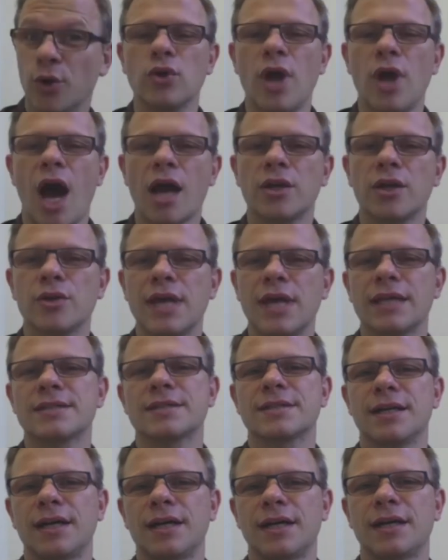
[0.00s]
could argue
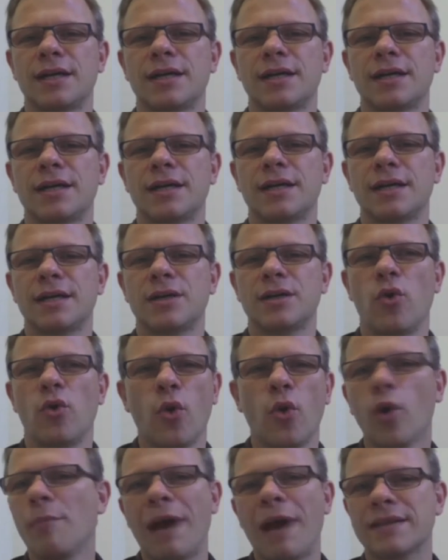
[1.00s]
that
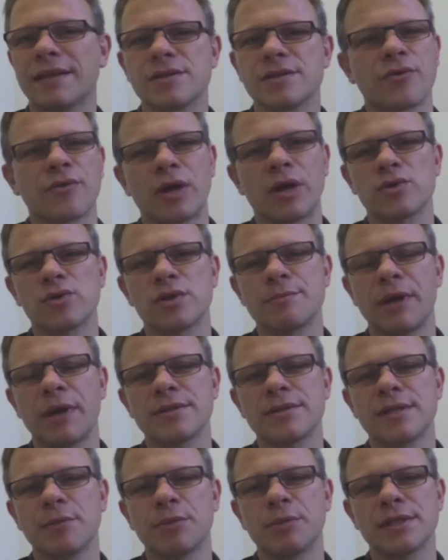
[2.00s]
all matters around
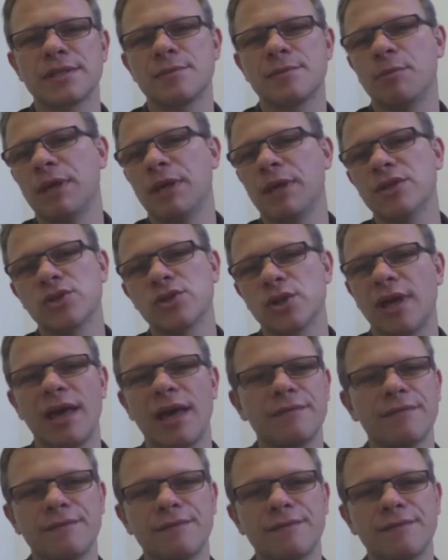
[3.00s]
transparency and
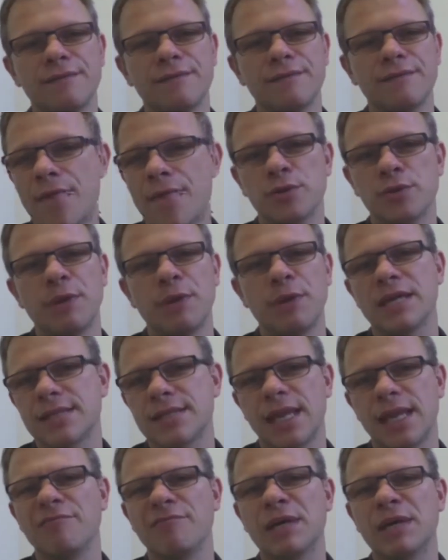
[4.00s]
participation have gathered
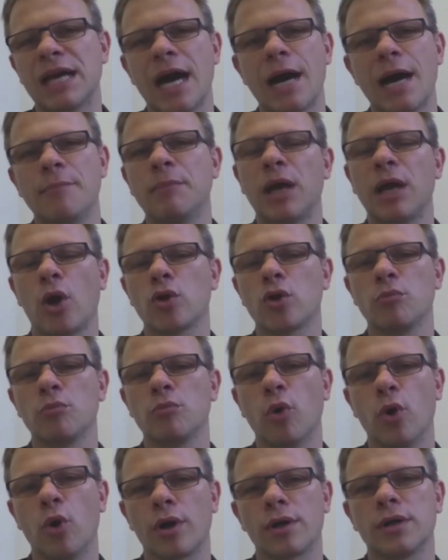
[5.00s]
pace and have become a
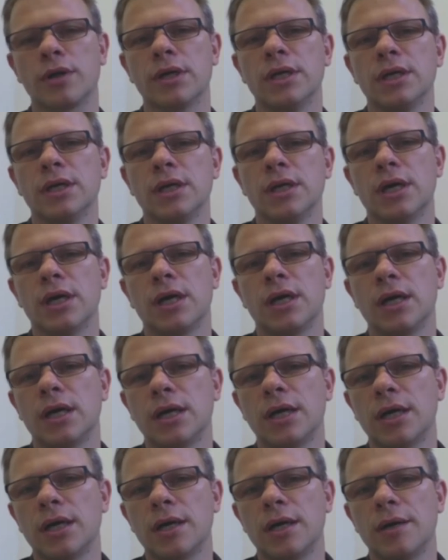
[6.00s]
lot more
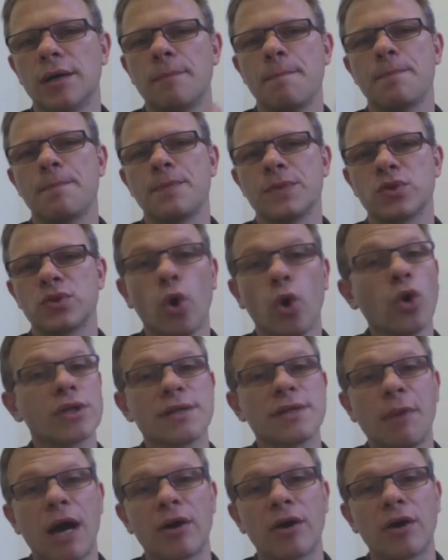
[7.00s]

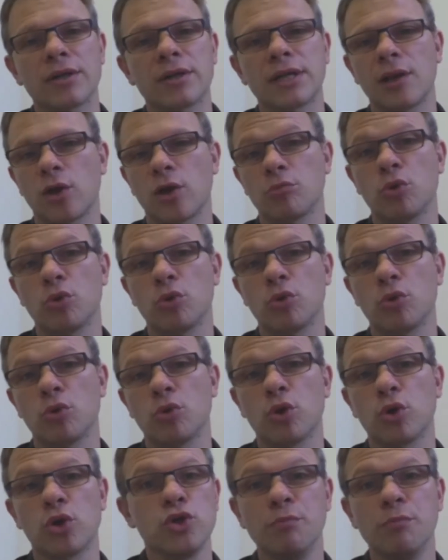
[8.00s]
talked about and a lot
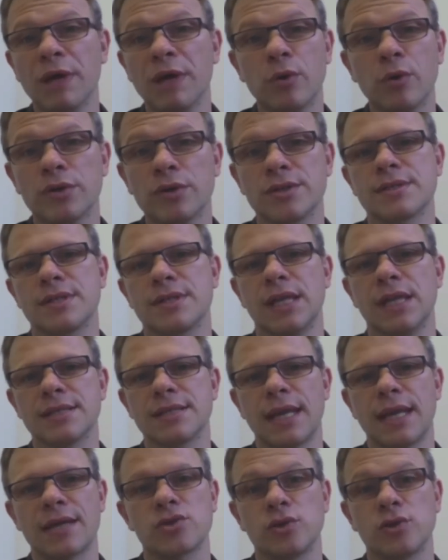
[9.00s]
more ubiquitous in
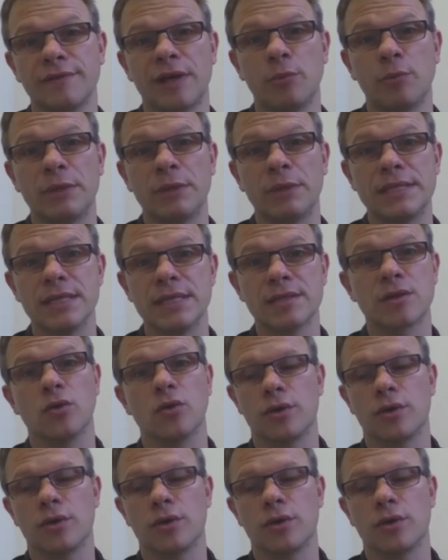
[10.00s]
international development